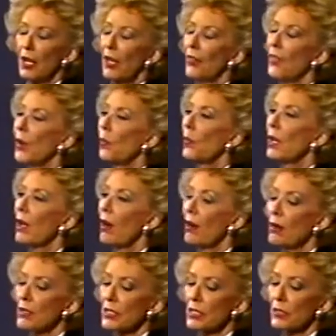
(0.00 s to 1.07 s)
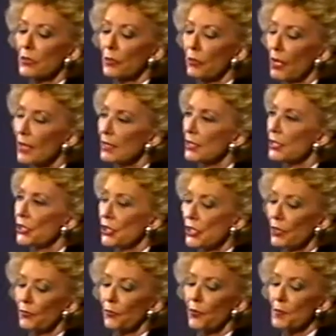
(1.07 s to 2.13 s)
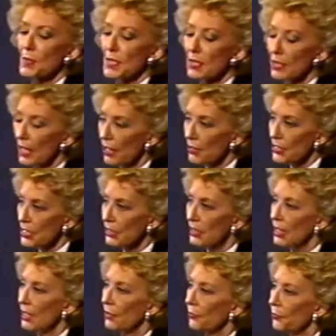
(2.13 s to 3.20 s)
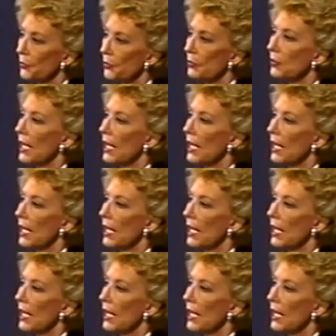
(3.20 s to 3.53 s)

that we also created a shift from scarcity of food